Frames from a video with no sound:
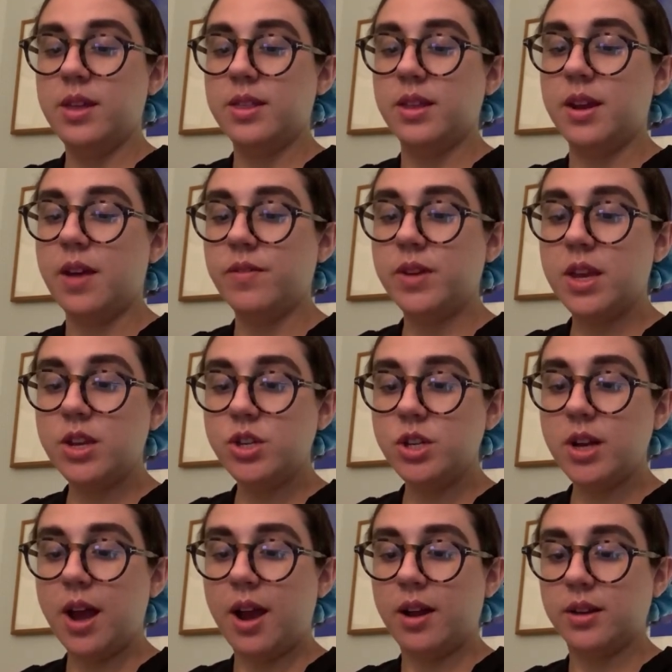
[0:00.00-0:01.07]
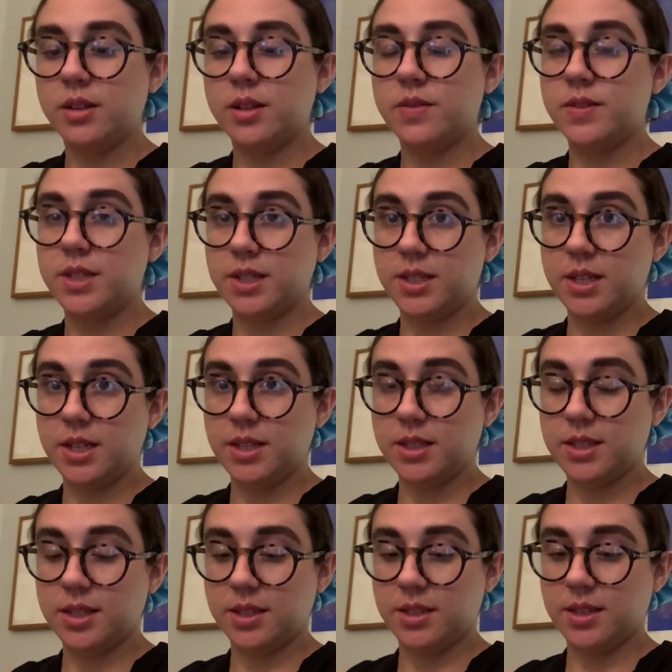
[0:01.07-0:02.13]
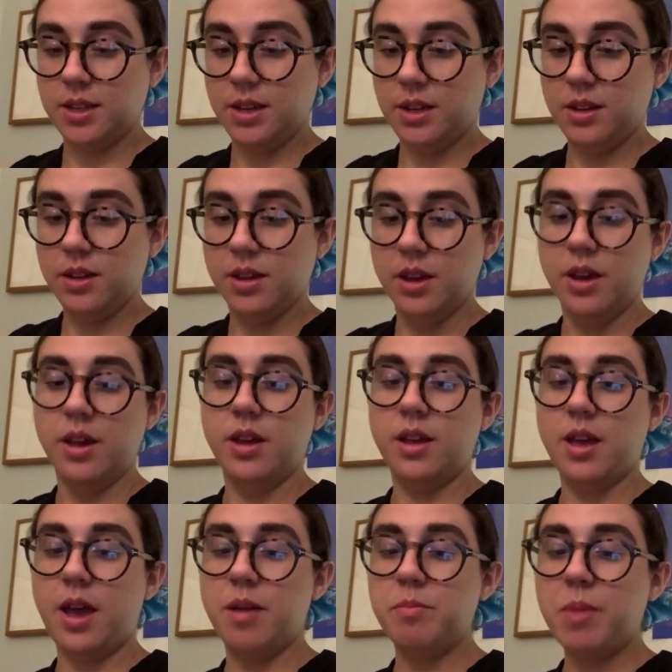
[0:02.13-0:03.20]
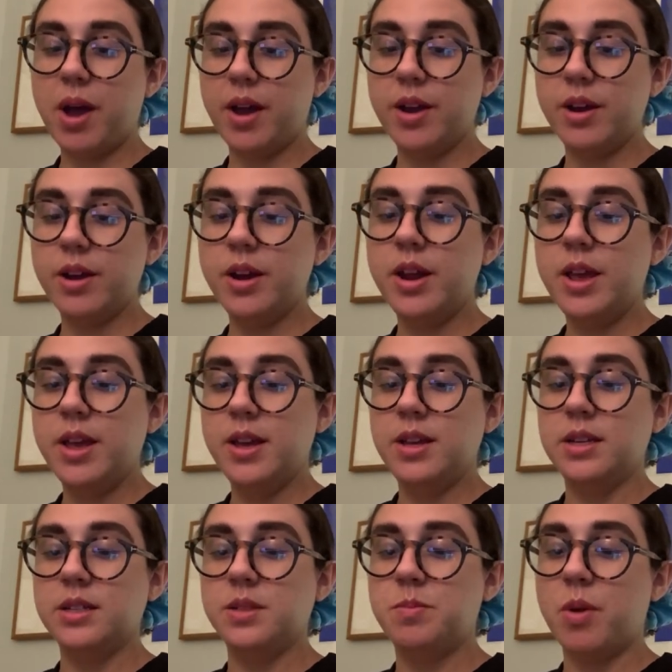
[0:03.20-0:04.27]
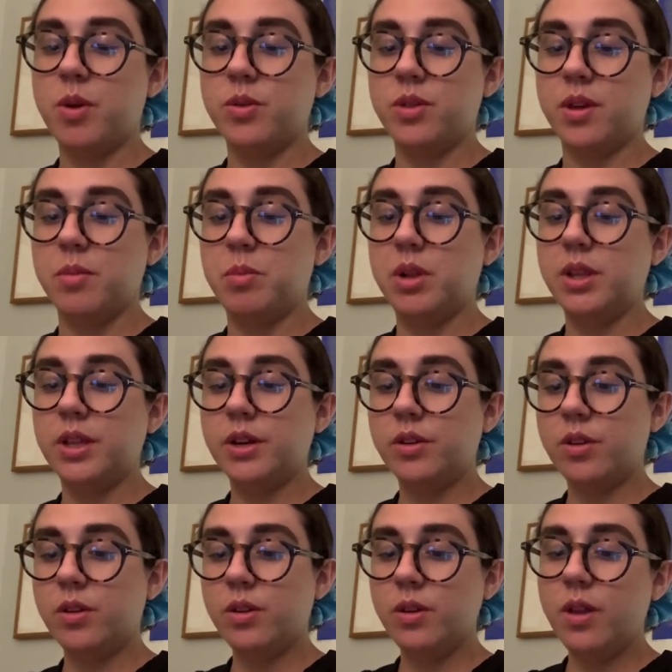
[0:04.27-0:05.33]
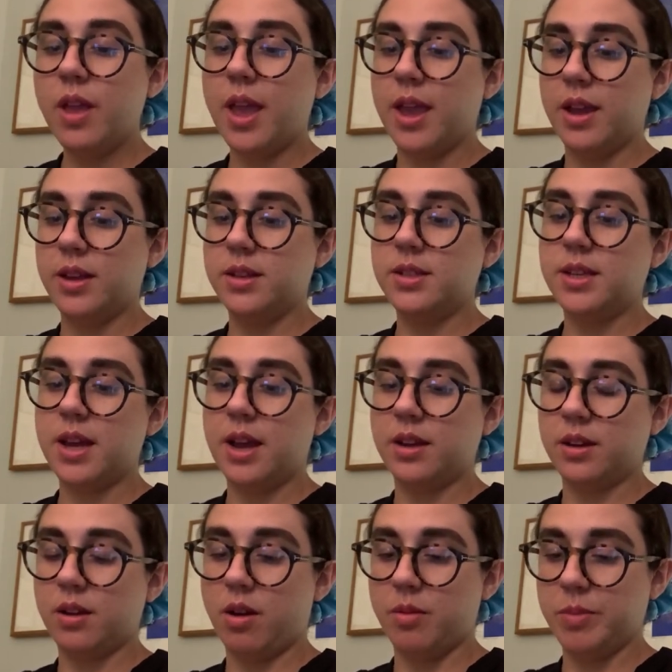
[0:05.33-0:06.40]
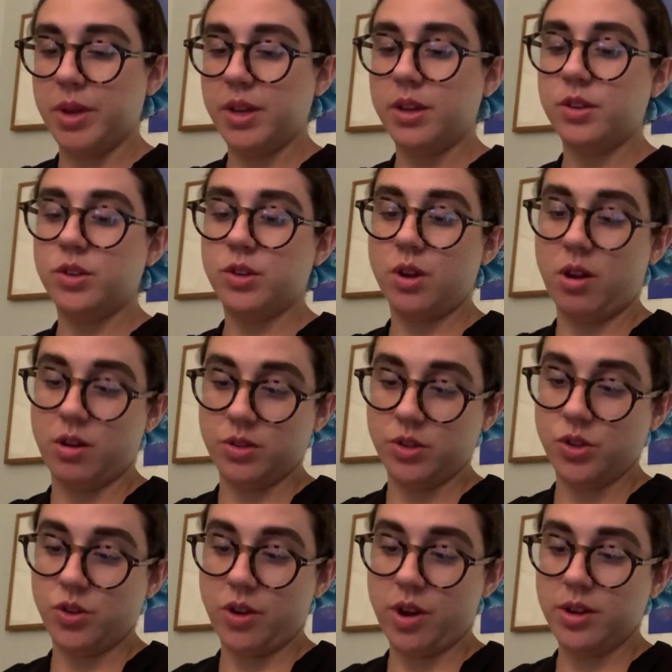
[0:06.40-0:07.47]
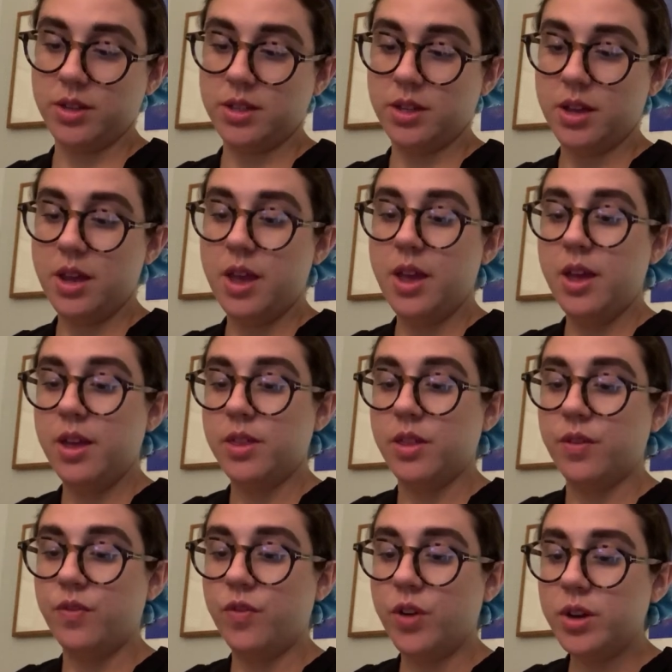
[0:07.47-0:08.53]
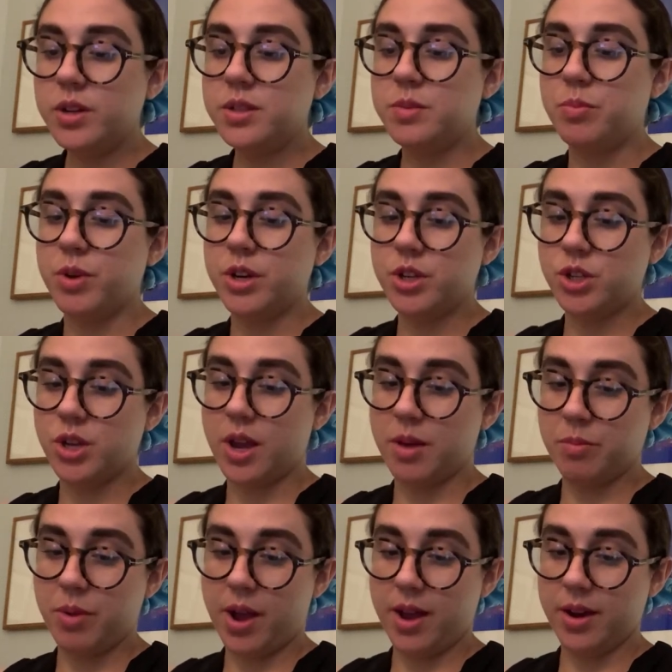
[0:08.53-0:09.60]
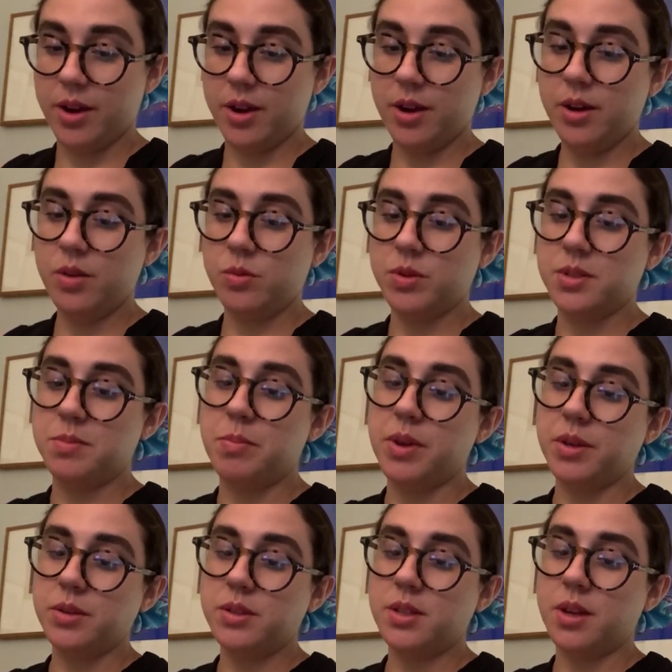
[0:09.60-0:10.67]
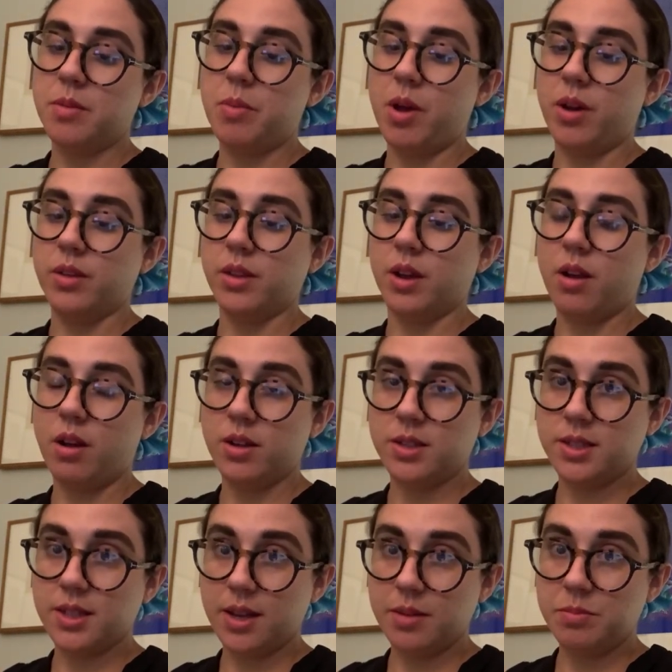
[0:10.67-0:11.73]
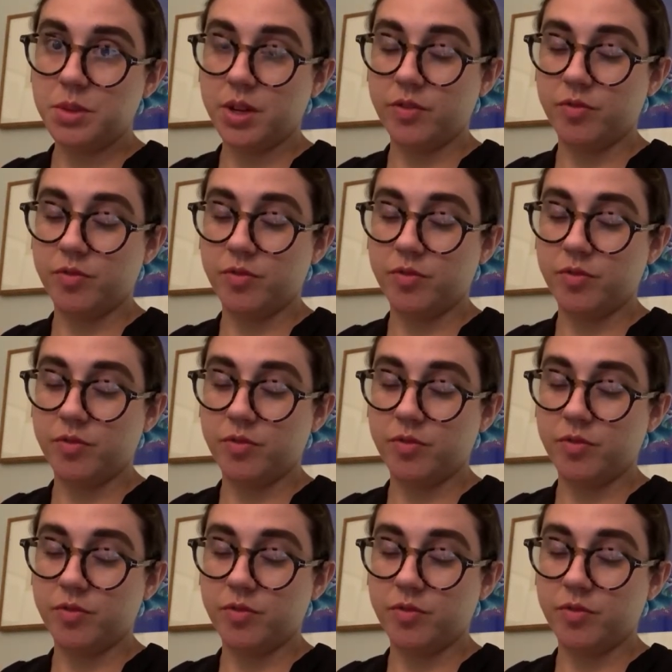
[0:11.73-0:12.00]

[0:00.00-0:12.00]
The Navigation Act of 1660. Empire is both a political and economic construct. The first British Empire was built upon the concept